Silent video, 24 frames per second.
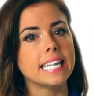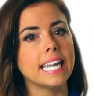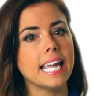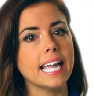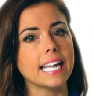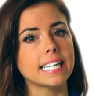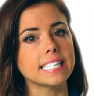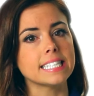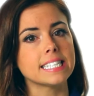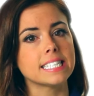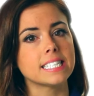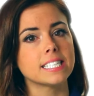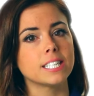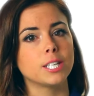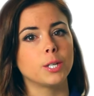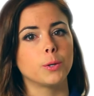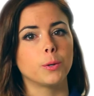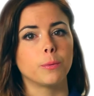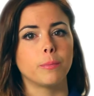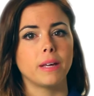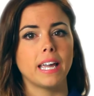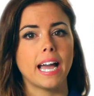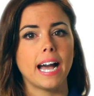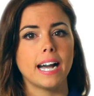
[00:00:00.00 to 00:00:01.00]
Next,
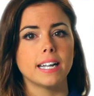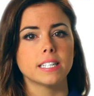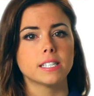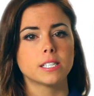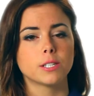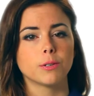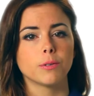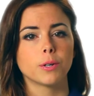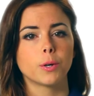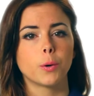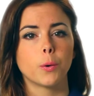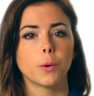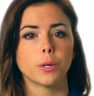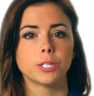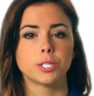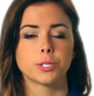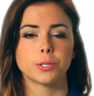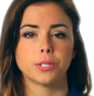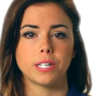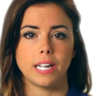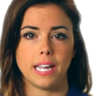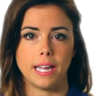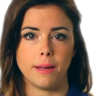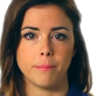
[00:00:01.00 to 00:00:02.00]
you will be asked to
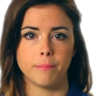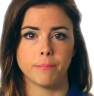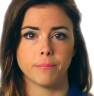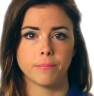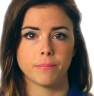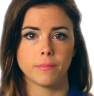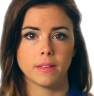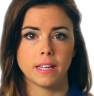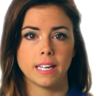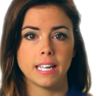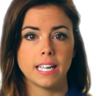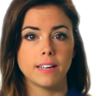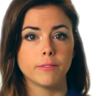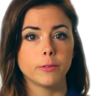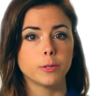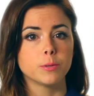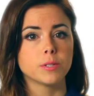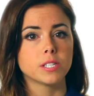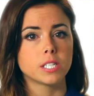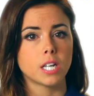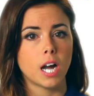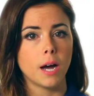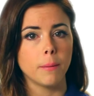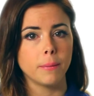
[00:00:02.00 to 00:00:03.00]
record your name. If
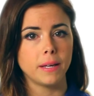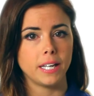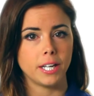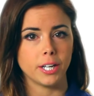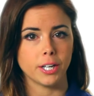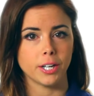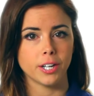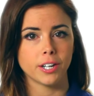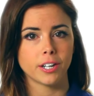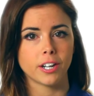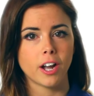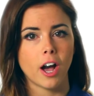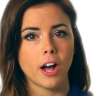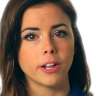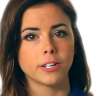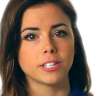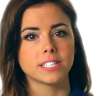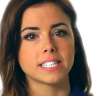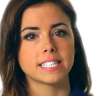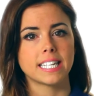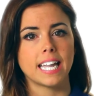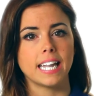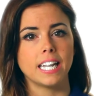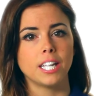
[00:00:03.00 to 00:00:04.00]
you stop here,
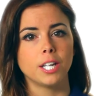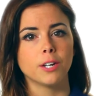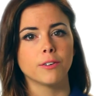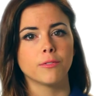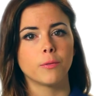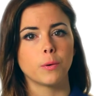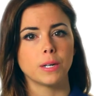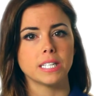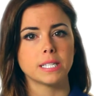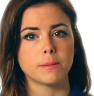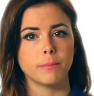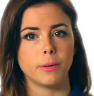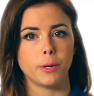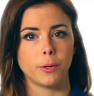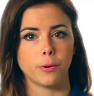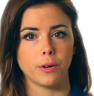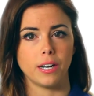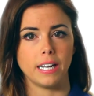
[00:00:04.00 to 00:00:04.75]
callers getting your voicemail